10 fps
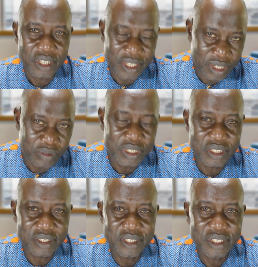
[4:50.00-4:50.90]
In New
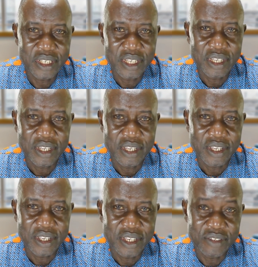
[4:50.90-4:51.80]
Jersey,
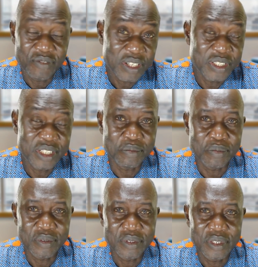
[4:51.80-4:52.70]
it's very cheap.
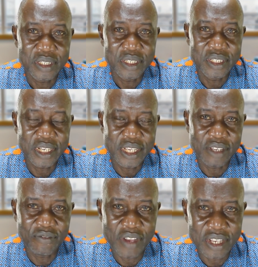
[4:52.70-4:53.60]
Taking
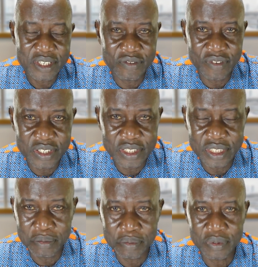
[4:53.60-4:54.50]
the vax is very
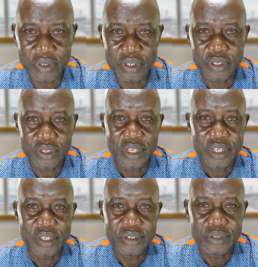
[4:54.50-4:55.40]
cheap.
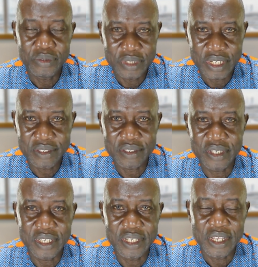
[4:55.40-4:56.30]
You just
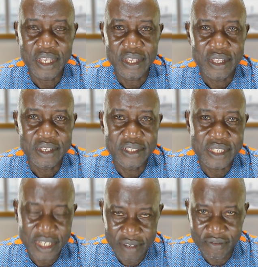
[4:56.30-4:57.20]

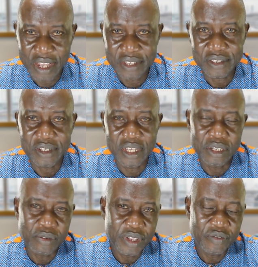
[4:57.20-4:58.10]
take the vax and
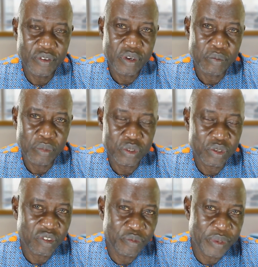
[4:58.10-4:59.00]
they'll give you a
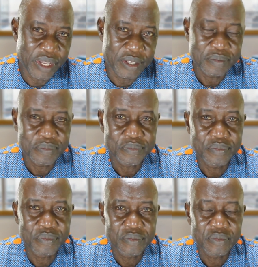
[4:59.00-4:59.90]
bottle of beer.
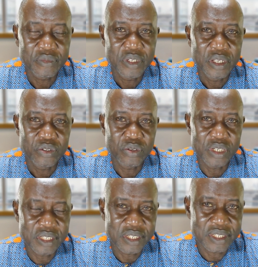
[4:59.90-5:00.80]
So
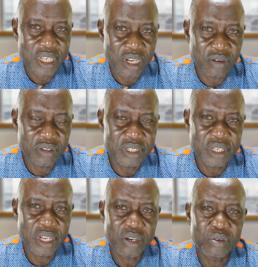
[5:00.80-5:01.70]
this is a
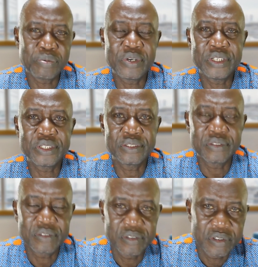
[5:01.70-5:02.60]
psychological operation
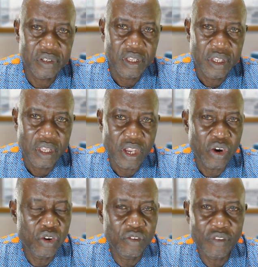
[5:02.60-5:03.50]

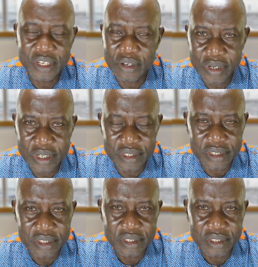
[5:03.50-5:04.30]
over the world.